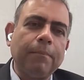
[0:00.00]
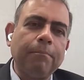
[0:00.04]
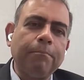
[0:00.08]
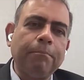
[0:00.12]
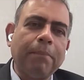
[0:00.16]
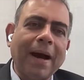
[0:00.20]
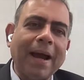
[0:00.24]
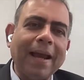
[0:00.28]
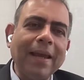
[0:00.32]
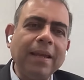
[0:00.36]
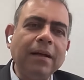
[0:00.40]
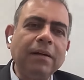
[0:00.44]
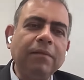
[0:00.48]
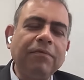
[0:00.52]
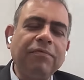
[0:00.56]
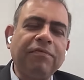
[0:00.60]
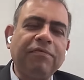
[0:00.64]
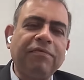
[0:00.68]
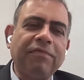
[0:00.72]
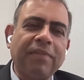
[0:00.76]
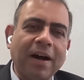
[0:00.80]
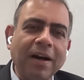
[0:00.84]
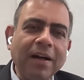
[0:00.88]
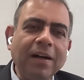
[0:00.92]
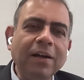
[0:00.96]
buying a
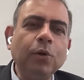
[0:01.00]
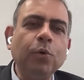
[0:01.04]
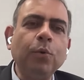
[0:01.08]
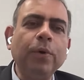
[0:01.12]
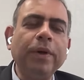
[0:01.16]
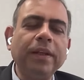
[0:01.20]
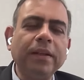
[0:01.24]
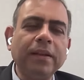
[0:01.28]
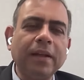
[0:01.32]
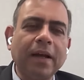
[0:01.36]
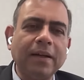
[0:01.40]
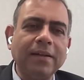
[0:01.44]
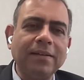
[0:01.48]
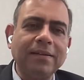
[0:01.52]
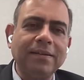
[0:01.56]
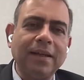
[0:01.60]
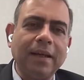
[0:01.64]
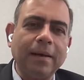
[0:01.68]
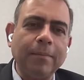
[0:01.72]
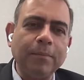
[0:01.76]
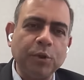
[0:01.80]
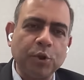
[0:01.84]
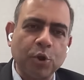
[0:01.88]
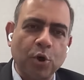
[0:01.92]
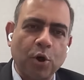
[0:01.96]
fund doing that
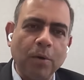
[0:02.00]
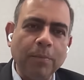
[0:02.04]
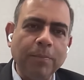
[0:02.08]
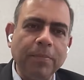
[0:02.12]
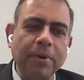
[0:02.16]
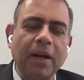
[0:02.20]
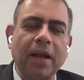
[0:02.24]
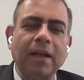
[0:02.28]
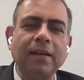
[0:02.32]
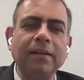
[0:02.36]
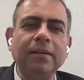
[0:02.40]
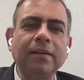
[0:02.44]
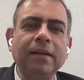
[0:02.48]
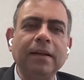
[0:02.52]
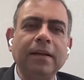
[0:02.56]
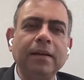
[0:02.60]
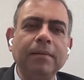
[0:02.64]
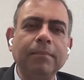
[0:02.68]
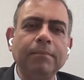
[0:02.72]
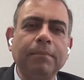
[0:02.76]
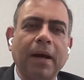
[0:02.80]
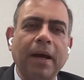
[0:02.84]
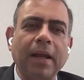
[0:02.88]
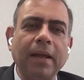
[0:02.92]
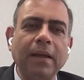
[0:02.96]
same job rather
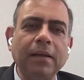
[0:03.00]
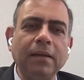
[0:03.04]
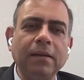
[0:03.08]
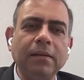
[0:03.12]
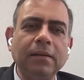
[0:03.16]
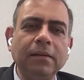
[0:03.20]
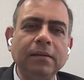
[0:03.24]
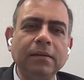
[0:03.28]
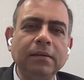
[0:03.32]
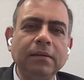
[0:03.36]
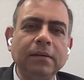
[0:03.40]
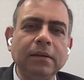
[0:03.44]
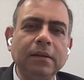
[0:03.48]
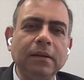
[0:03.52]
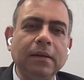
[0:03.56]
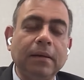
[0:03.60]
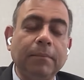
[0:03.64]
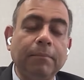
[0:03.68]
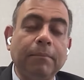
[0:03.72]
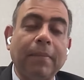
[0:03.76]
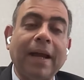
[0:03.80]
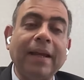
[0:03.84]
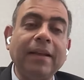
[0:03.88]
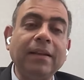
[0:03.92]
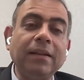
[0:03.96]
than buying a
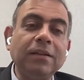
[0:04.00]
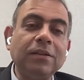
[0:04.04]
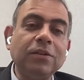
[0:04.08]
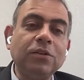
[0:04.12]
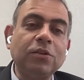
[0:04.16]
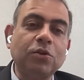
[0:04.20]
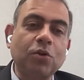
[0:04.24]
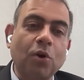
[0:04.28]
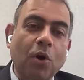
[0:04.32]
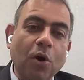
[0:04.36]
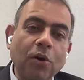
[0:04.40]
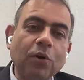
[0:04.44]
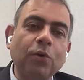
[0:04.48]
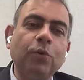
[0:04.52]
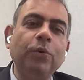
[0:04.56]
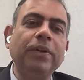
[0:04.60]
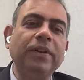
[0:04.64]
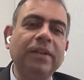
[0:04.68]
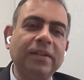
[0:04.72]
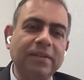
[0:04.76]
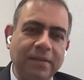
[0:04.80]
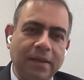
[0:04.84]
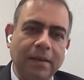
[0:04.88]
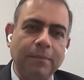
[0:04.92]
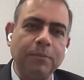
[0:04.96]
buying the stock
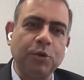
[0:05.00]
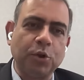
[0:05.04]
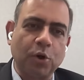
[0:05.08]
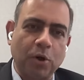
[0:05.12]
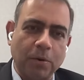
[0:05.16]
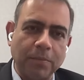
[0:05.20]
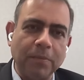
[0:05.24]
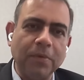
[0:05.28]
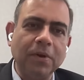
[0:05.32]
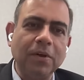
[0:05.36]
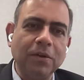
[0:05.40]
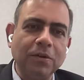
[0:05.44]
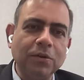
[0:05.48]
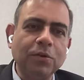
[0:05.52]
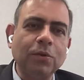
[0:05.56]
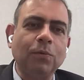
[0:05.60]
doing the same job.